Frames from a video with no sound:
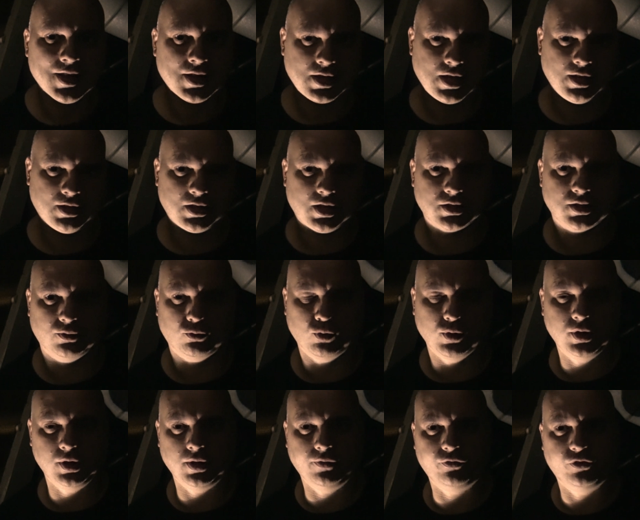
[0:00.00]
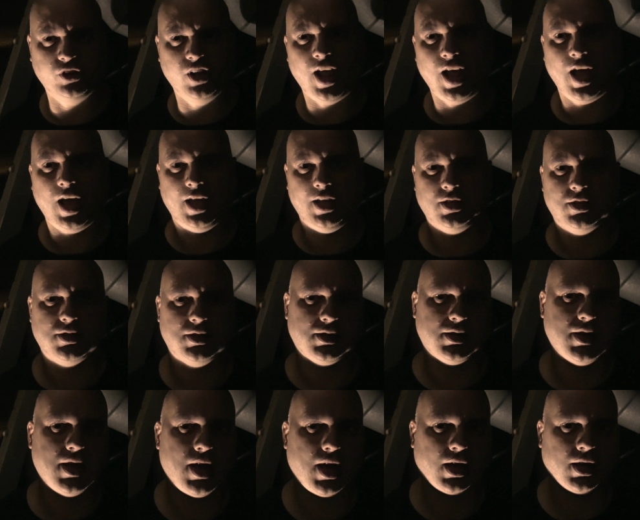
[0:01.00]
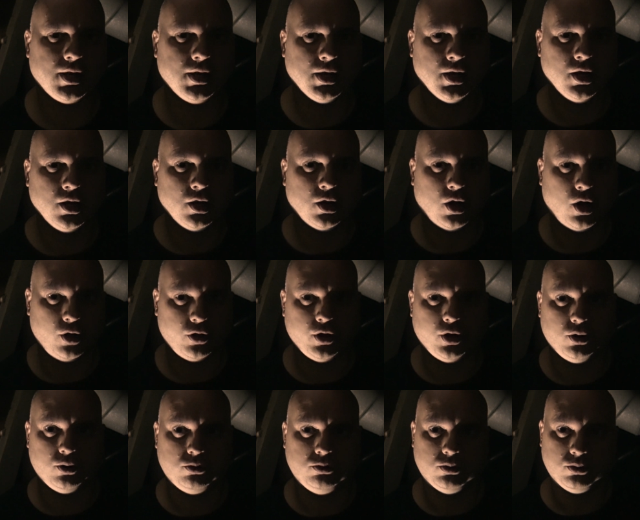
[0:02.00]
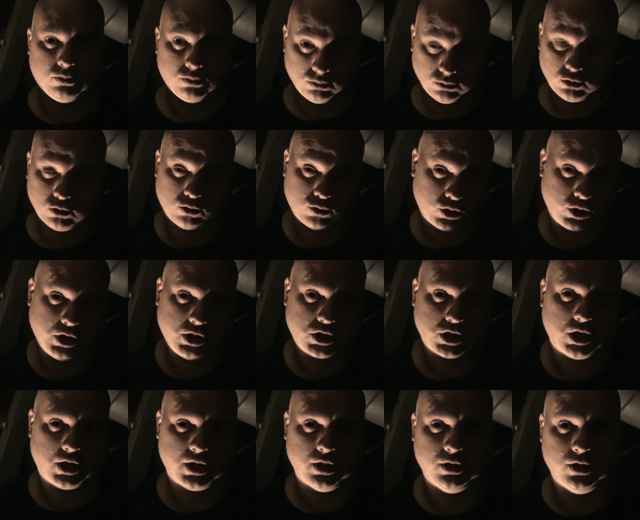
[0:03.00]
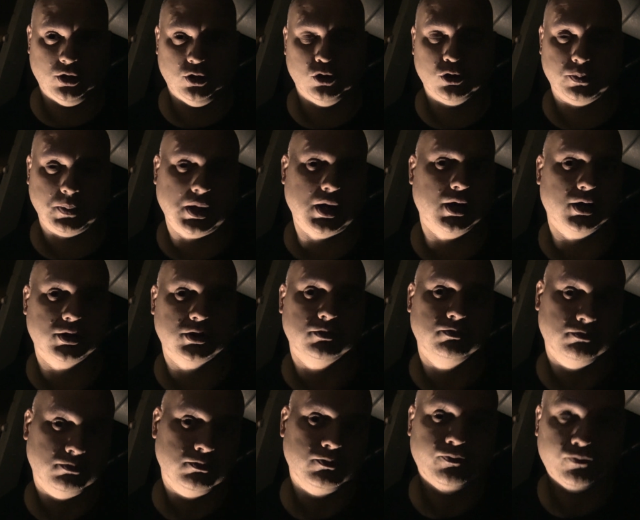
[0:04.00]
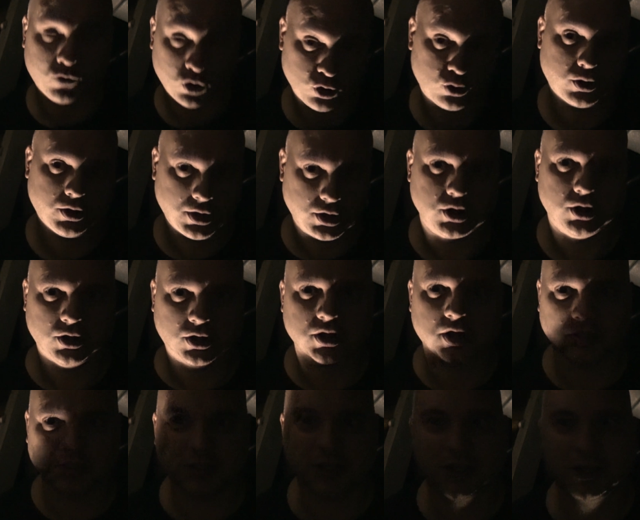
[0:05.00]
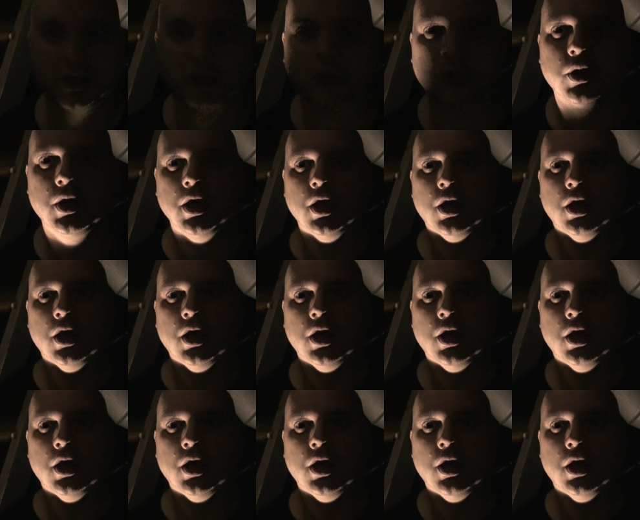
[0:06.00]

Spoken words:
It doesn't really fly today, although the tradition continues because traditions continue.